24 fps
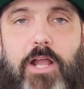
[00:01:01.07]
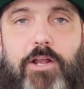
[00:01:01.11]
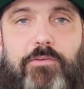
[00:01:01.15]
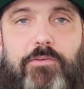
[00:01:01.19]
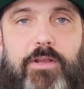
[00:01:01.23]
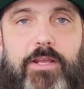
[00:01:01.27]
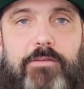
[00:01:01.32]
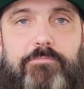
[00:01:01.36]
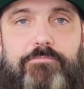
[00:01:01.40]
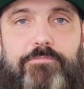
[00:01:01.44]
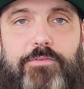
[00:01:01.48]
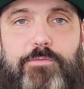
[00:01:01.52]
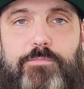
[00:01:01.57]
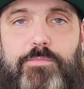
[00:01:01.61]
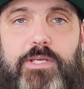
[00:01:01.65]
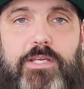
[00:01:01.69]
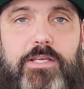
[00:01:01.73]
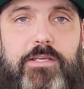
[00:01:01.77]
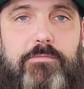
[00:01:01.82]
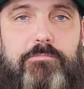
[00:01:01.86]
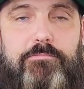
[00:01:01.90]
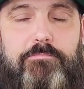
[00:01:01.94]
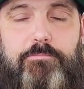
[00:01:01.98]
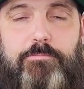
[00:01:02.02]
great for
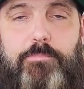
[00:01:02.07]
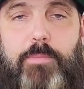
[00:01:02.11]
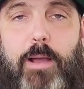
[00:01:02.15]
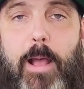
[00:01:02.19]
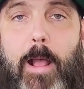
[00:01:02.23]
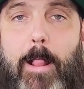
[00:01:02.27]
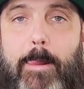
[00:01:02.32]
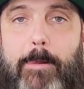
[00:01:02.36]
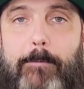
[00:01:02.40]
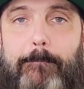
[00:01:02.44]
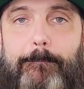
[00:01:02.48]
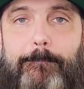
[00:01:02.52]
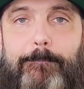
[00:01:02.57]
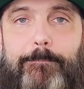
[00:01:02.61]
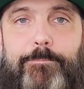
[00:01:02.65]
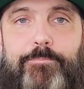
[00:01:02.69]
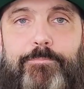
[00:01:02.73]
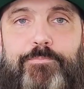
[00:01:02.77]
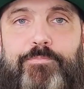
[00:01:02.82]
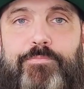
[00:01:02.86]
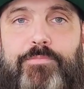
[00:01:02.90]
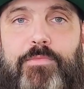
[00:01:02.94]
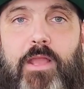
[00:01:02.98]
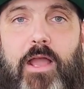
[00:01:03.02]
me, but
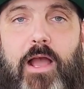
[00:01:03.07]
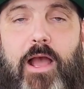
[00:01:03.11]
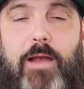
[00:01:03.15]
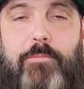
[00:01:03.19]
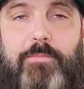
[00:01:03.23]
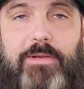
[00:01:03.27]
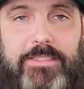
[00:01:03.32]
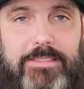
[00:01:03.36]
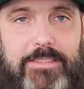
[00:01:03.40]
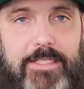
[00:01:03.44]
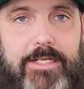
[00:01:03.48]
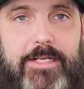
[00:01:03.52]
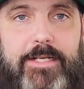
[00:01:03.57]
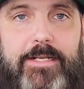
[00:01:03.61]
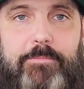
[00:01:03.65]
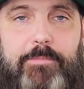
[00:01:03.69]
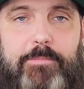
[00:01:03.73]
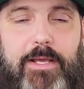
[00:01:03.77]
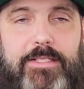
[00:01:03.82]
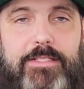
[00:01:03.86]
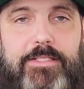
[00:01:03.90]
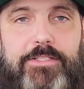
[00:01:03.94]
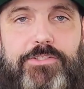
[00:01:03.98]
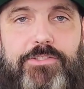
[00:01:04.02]
I'm excited
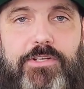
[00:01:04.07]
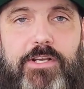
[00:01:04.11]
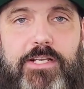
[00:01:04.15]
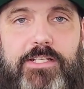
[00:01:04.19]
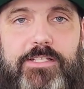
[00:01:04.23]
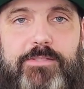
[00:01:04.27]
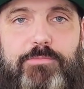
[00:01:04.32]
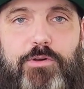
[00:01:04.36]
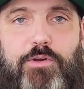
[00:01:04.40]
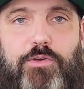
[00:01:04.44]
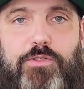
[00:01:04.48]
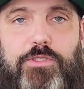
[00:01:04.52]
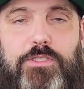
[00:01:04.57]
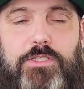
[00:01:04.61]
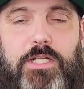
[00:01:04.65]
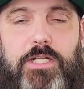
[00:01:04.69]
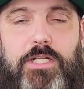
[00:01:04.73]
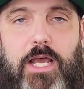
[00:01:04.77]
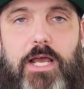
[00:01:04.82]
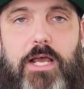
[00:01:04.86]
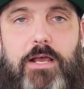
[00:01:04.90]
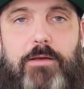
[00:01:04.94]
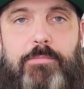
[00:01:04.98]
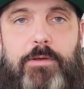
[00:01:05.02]
about the transpose
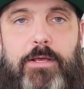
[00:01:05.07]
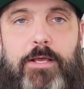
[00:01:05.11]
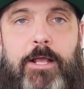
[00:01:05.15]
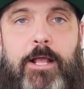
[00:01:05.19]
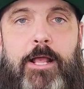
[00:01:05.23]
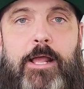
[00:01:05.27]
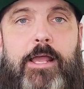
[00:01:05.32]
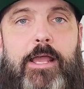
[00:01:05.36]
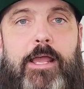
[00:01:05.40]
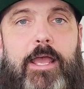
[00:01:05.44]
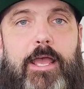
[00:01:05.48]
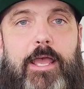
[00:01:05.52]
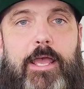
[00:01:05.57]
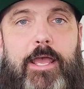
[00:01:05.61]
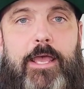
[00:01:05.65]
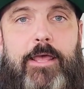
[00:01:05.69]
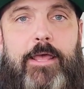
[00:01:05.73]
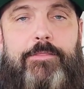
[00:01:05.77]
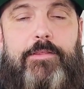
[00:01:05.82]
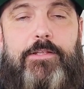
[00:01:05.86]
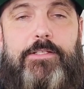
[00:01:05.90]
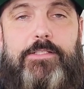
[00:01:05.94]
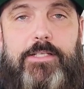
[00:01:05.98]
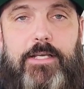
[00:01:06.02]
knob
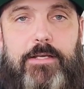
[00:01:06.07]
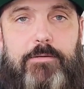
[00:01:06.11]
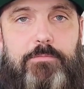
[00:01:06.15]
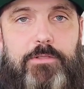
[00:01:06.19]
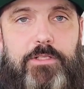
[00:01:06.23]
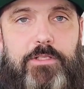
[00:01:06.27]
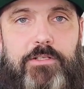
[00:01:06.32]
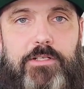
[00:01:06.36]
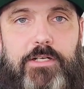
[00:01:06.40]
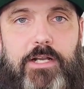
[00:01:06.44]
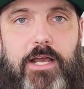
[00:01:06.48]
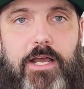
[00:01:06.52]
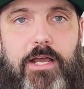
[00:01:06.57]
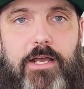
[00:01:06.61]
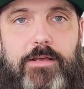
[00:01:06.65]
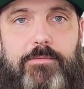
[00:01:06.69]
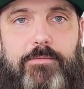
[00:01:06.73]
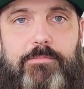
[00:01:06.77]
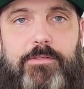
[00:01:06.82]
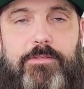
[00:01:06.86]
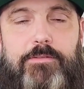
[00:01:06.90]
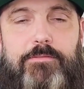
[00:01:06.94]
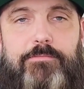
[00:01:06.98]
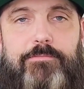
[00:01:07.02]
and the doubler
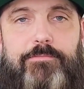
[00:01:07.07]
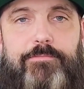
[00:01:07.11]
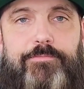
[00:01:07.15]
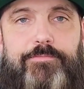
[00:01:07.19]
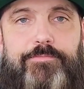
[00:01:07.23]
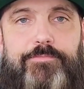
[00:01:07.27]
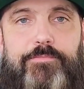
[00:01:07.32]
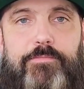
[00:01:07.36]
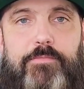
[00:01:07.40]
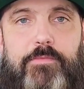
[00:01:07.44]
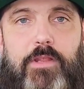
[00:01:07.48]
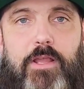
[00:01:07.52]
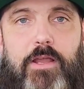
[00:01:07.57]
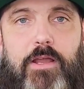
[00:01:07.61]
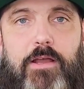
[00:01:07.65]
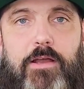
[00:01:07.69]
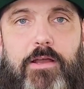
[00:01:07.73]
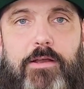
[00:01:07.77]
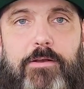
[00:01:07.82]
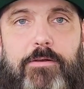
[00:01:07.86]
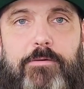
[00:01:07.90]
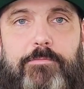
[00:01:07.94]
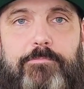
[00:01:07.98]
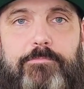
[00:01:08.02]
knob,
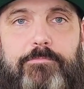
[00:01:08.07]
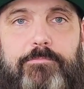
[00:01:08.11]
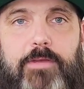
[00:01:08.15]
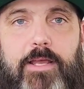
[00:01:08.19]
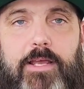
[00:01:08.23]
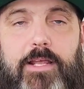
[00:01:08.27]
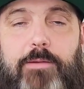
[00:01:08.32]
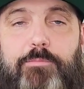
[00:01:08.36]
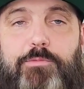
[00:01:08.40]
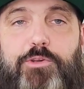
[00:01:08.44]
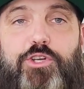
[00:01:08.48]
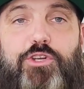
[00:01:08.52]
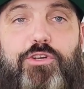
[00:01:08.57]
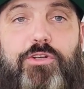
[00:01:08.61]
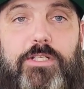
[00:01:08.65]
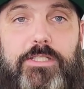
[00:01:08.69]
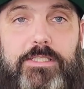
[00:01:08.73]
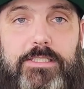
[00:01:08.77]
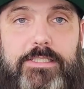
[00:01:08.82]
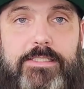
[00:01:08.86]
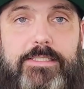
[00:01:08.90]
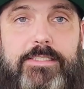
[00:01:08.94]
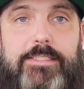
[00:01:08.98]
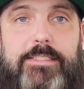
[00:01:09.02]
and I'm
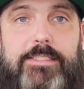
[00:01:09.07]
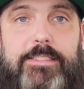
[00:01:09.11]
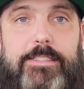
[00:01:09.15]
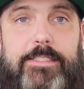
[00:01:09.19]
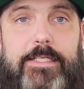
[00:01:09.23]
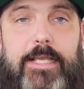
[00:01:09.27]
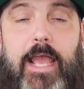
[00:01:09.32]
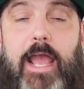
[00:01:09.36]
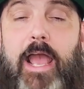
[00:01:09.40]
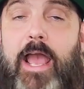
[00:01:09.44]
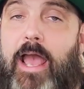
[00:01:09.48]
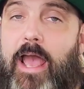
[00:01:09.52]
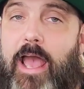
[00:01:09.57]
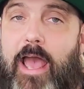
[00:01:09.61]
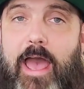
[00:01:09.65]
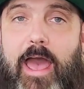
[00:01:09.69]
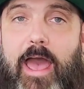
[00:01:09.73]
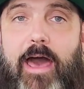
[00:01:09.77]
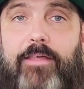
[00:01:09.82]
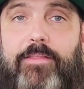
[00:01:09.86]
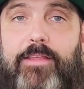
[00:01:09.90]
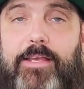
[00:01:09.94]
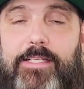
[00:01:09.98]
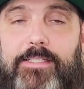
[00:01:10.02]
curious to see
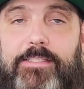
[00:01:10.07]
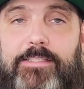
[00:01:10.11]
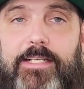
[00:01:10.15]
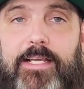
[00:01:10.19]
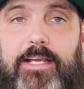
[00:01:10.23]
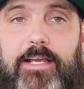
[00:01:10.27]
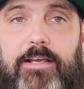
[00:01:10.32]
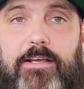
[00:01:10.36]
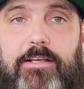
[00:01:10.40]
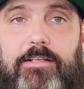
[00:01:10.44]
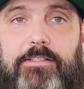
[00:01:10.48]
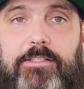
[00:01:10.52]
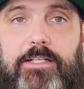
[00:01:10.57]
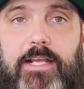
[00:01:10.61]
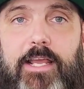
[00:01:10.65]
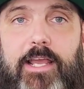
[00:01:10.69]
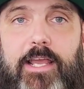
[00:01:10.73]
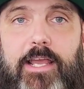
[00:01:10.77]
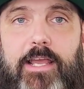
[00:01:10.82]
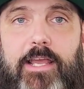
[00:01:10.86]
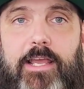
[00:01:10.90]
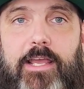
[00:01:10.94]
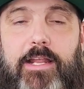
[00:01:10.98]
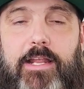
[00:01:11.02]
how they sound
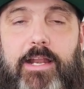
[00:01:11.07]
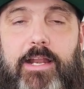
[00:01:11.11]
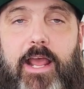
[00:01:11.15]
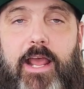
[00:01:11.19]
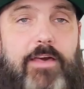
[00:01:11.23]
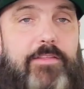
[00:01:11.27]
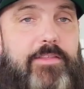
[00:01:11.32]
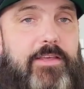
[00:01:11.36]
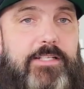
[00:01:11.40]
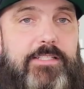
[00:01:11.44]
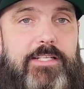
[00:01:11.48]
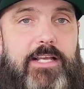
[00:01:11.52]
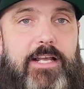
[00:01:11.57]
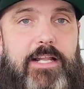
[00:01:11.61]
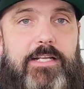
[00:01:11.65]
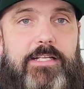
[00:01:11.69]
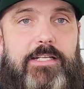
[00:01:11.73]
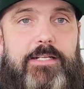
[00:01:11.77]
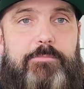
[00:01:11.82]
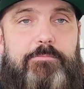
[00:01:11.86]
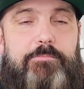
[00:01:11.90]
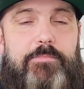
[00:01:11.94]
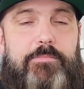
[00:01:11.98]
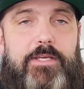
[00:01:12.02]
and how they sound
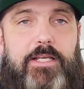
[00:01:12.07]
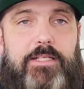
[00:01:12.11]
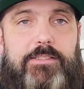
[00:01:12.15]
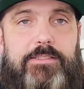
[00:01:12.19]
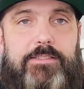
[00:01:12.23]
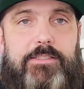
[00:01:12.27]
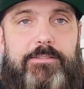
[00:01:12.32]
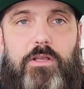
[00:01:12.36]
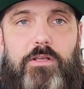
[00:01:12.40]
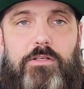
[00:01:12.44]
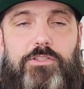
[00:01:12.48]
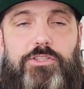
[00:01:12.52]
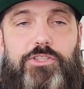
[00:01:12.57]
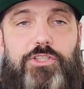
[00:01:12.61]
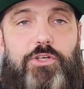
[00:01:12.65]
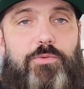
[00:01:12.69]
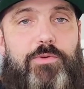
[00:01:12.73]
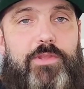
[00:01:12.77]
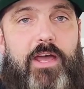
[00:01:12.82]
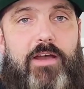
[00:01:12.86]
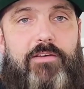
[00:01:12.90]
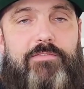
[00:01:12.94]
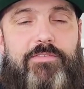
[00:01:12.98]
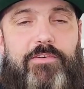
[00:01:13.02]
in a mix. So
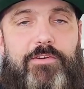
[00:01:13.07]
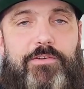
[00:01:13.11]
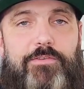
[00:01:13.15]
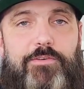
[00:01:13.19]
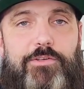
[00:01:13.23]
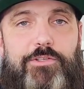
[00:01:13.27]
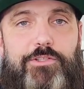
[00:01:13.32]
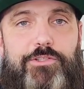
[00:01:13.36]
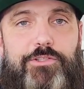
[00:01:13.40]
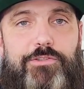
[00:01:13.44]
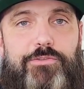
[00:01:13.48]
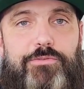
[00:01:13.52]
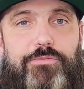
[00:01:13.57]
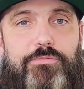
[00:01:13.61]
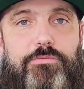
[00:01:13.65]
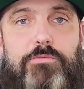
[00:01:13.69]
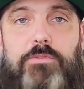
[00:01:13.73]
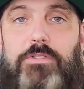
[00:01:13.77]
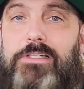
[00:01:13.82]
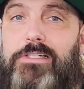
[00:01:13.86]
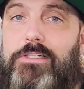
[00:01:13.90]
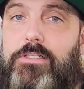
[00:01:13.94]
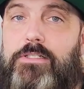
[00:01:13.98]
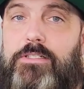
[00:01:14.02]
without further ado,
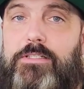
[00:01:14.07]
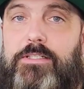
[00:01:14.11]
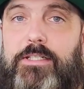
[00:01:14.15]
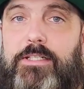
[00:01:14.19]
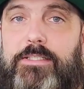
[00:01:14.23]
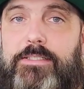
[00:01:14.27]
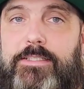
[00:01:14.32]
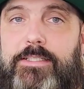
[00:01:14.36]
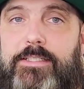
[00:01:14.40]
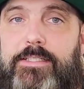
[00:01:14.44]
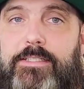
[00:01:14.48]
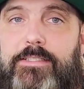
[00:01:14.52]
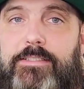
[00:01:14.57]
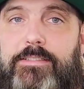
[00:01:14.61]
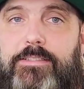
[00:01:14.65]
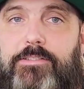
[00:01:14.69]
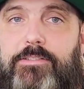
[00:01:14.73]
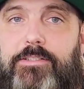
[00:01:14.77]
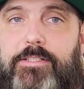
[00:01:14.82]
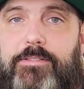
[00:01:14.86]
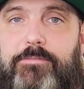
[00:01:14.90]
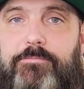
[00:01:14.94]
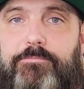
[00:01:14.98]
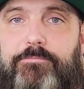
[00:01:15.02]
let's get
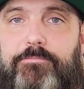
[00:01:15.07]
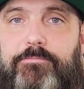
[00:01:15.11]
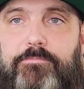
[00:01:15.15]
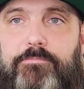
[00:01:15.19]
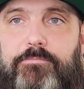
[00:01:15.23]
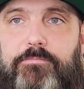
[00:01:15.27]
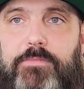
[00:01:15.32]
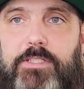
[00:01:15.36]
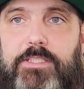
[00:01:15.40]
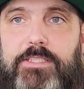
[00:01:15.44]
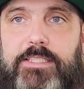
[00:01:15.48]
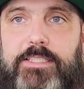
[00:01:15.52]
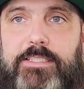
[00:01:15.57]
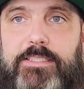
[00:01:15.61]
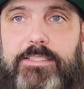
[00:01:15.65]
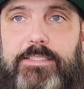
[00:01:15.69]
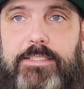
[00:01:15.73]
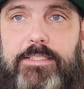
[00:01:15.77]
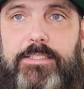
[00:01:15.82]
into it. Let's get to the